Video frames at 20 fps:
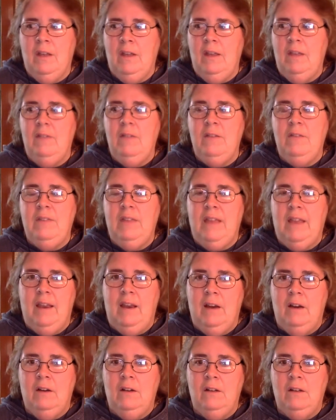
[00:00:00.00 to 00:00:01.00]
Even if the
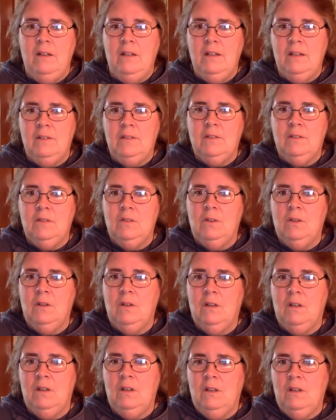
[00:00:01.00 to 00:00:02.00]
air is
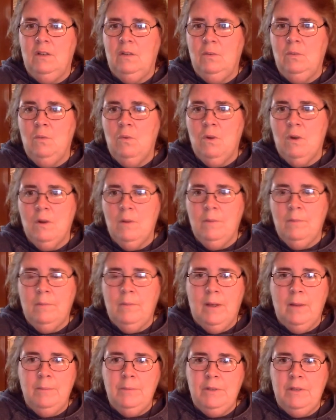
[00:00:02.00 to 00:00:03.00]

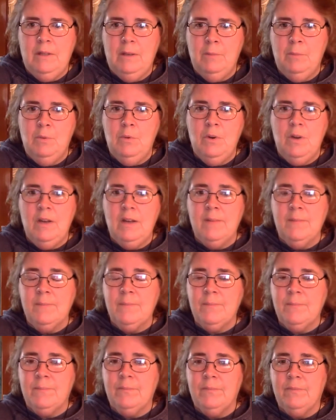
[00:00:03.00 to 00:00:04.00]
warm up to that point,
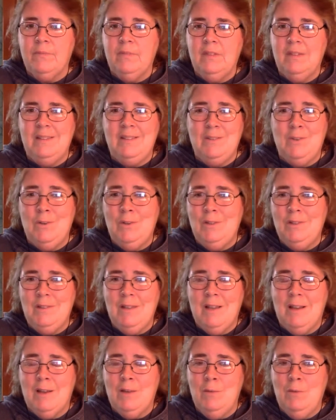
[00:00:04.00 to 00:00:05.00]
the soil's
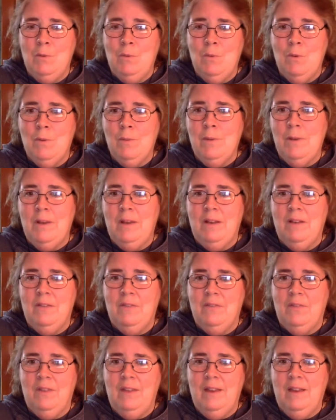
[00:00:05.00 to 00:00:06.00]
not going to be warm
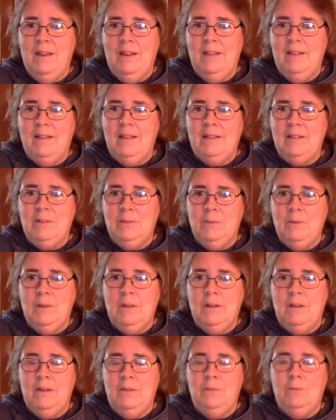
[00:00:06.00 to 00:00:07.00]
enough, and that's
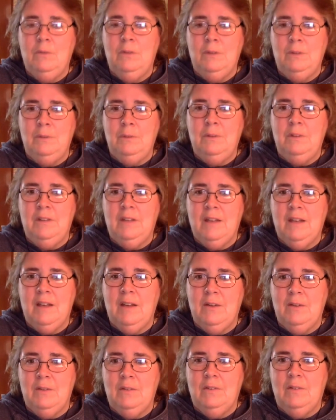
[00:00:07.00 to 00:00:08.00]
what it really, really
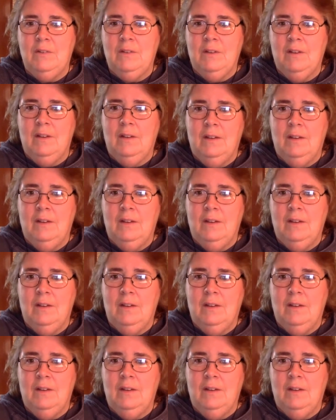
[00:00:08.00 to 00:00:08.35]
counts.